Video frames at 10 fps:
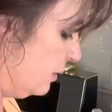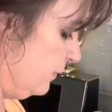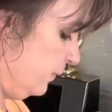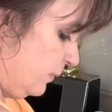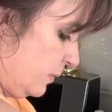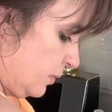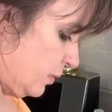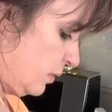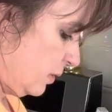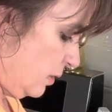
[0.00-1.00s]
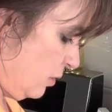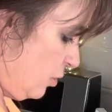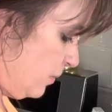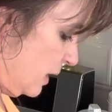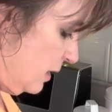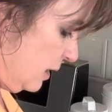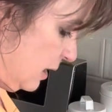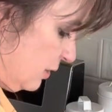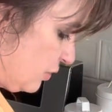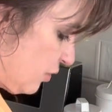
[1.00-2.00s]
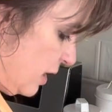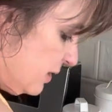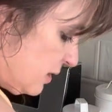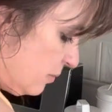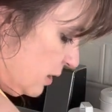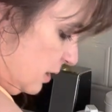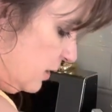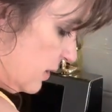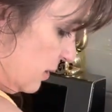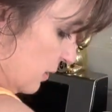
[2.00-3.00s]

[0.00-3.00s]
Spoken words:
I hope that you get to try some of these.